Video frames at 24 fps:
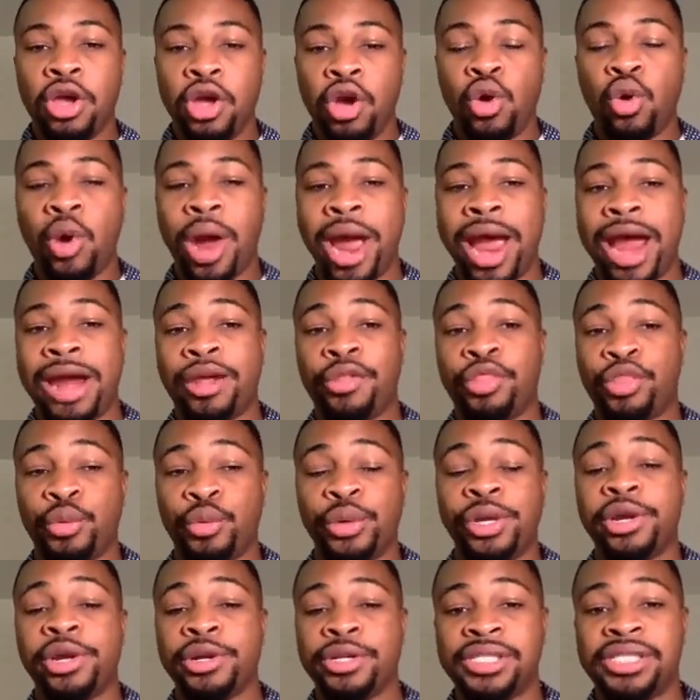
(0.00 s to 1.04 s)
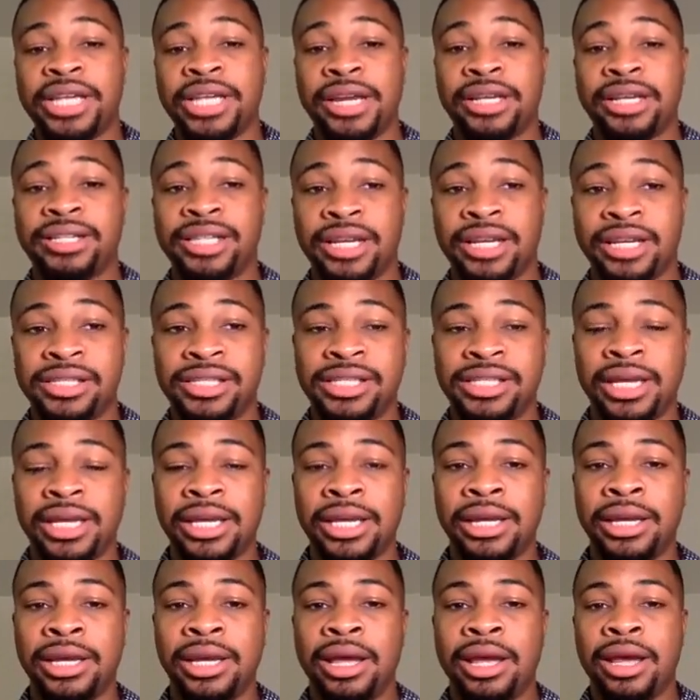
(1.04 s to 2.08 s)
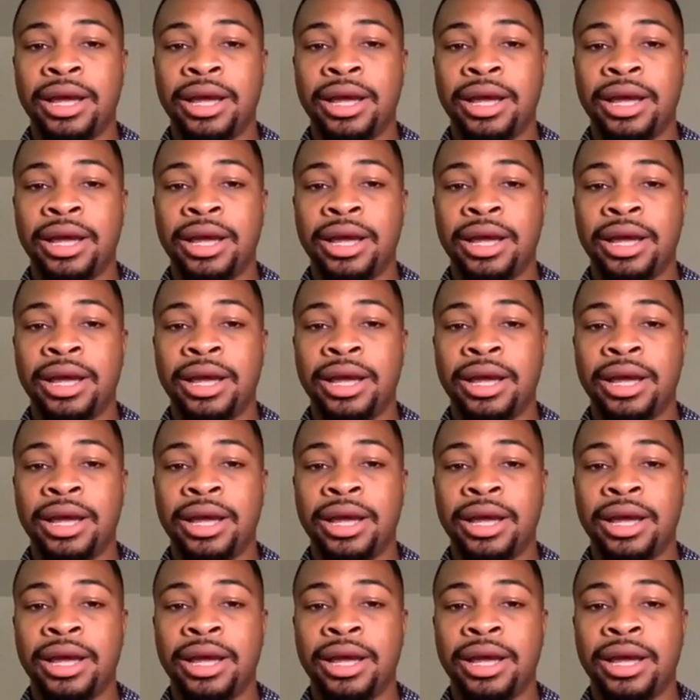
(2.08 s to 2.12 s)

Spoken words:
who had a 3-year stint in Tennessee.